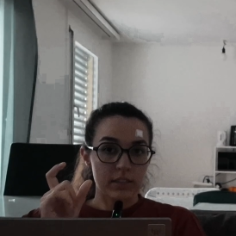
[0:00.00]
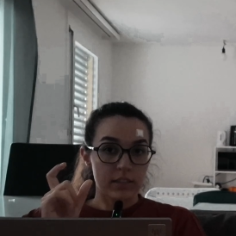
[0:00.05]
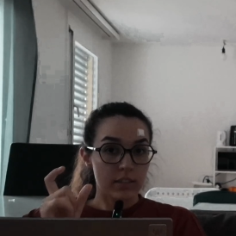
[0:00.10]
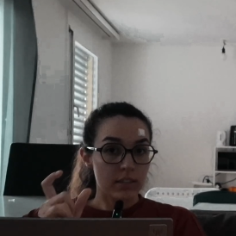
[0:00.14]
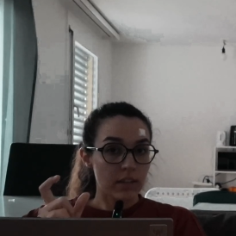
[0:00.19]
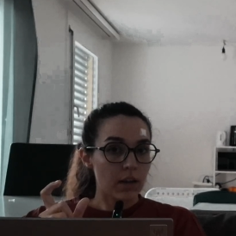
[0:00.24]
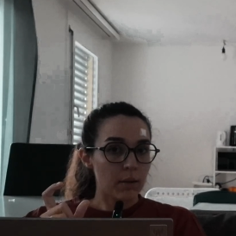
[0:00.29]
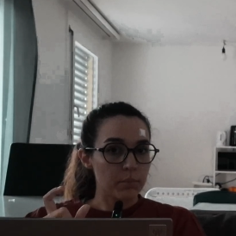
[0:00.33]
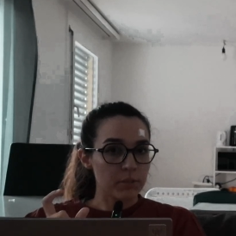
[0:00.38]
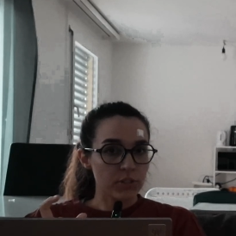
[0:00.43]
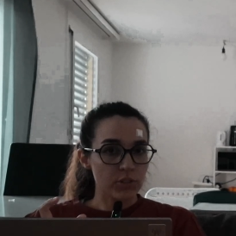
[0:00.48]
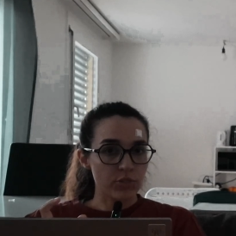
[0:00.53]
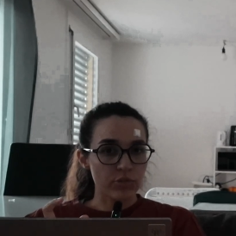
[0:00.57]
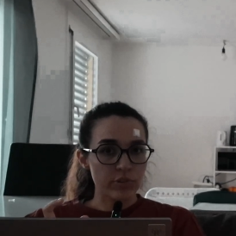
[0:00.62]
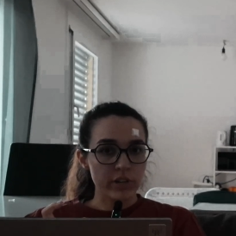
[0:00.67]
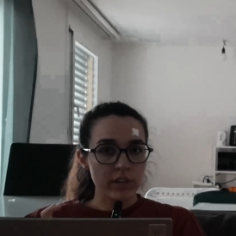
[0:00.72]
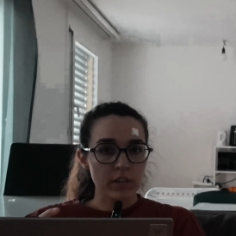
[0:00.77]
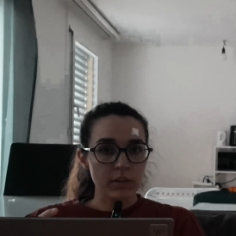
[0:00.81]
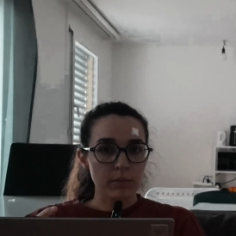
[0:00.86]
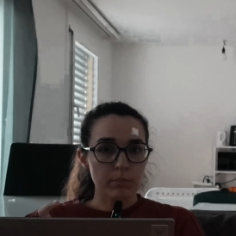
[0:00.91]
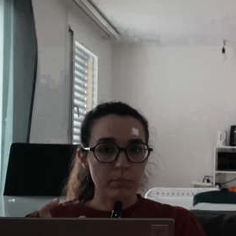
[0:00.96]

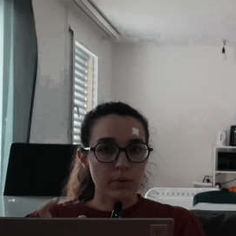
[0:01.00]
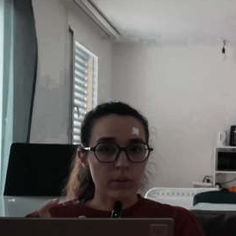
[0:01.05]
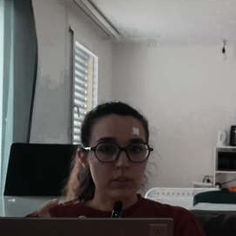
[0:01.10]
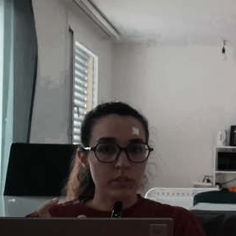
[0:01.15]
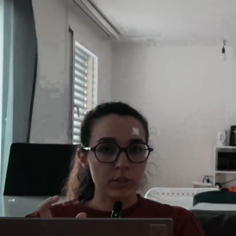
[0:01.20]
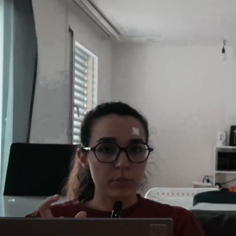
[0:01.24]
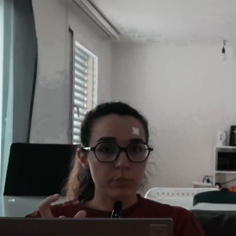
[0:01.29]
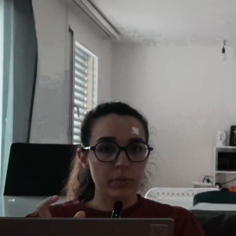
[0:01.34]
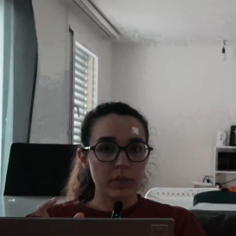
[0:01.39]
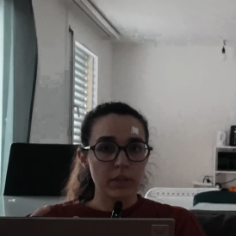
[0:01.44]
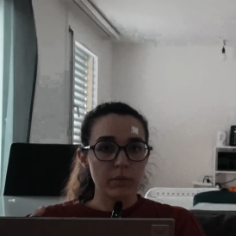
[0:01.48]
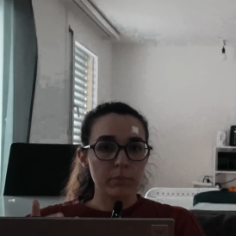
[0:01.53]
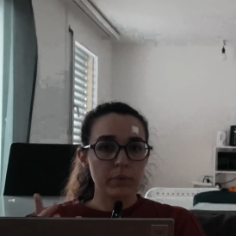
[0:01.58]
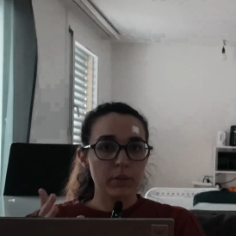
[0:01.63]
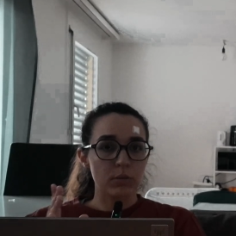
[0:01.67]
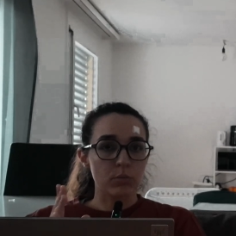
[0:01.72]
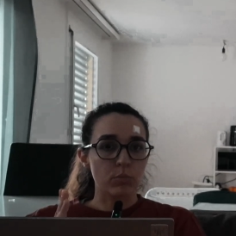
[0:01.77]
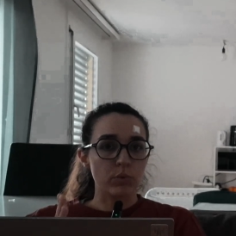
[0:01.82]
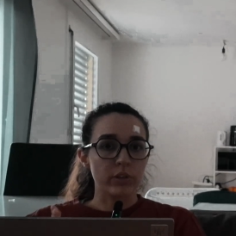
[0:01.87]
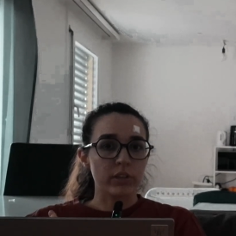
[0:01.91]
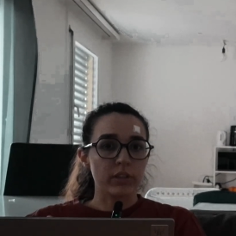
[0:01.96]
substring must be
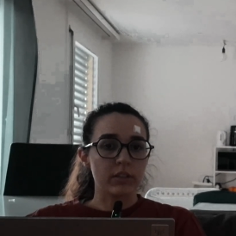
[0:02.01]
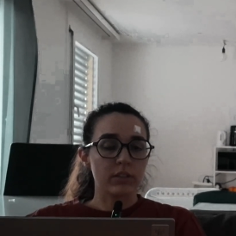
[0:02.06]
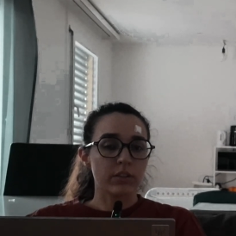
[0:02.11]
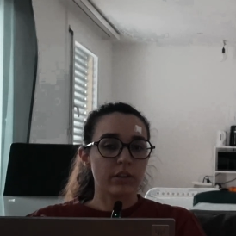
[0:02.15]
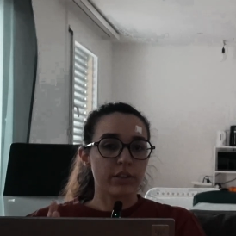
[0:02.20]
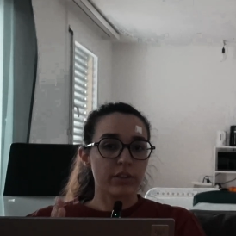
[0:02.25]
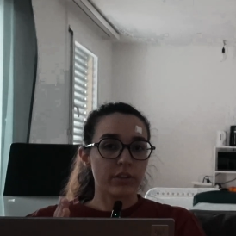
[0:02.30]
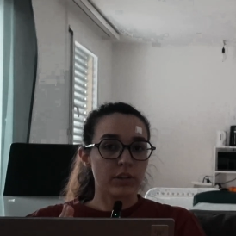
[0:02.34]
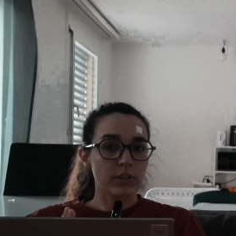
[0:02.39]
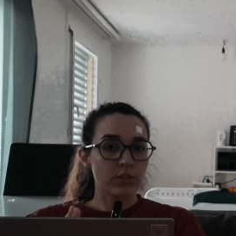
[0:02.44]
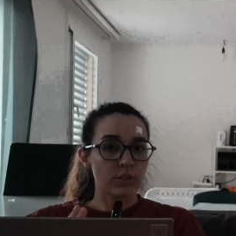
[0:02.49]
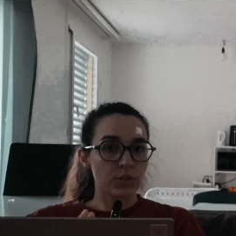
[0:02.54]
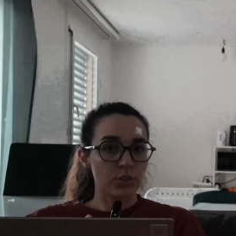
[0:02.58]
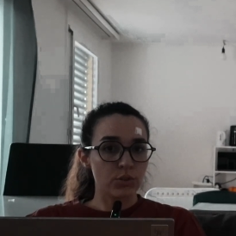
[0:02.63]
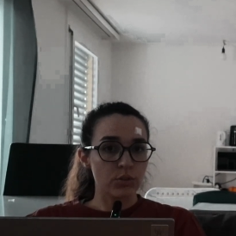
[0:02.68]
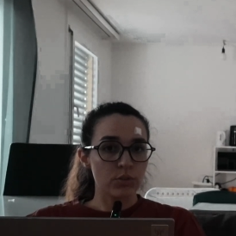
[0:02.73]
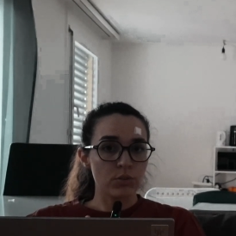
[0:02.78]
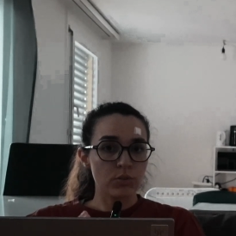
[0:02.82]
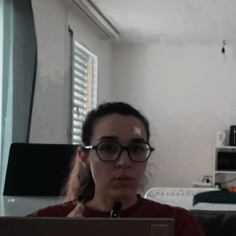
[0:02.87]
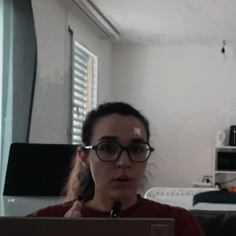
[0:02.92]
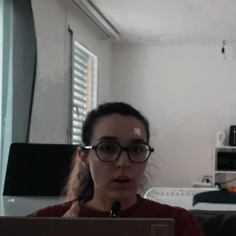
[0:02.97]
between
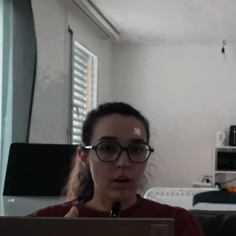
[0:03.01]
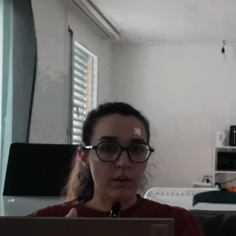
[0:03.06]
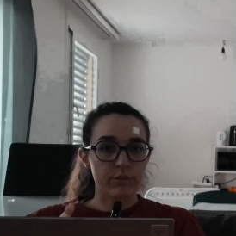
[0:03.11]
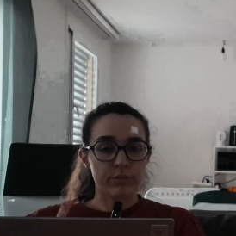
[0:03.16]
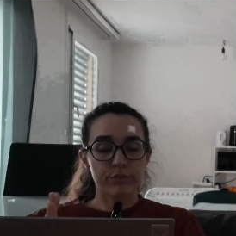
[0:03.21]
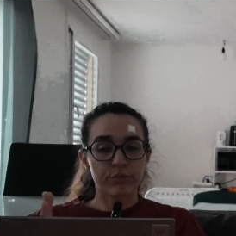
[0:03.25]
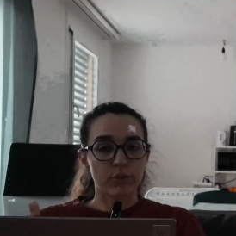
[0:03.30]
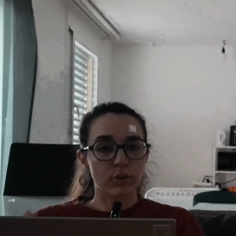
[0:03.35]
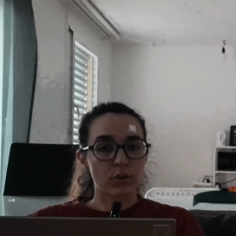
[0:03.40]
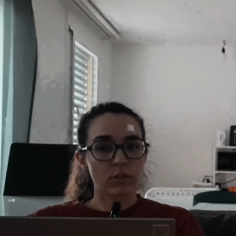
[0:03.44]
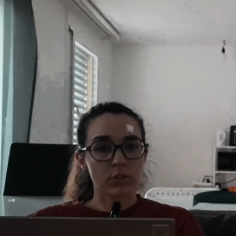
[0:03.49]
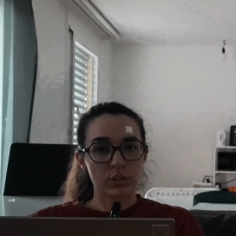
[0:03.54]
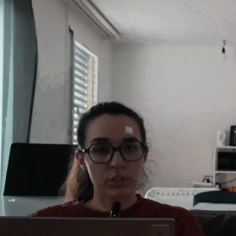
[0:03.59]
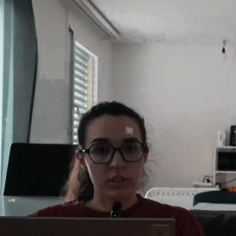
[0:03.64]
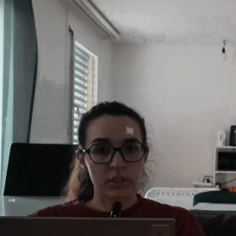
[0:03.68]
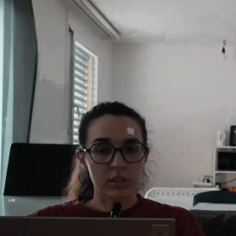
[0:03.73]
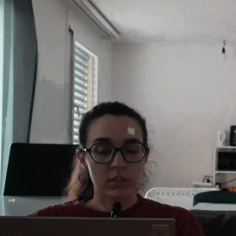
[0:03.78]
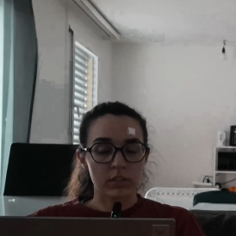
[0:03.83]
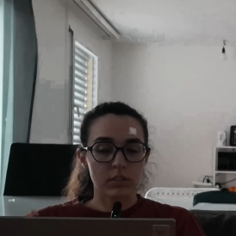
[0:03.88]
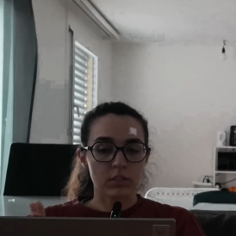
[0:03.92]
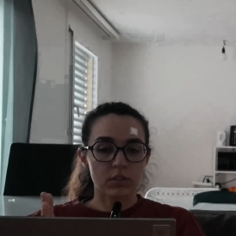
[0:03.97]
32 and
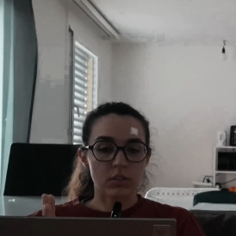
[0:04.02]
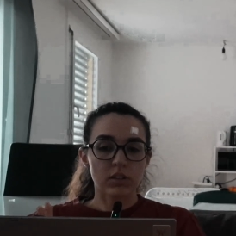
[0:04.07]
40.